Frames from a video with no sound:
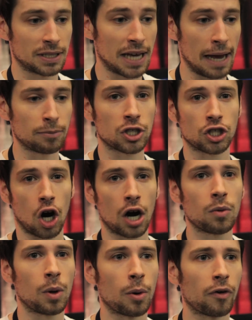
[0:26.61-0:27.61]
games as
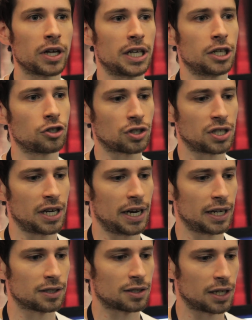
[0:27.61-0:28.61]
art. What we're really interested
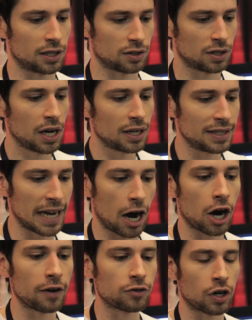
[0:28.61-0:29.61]
in is
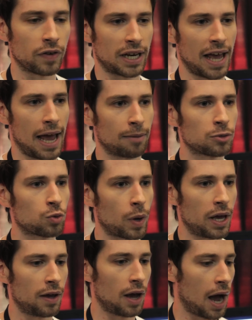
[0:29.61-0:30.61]
narrative-driven games.
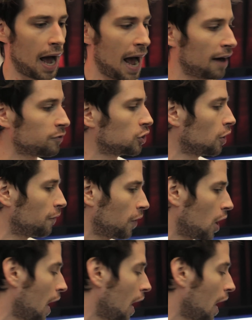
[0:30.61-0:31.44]
We have so far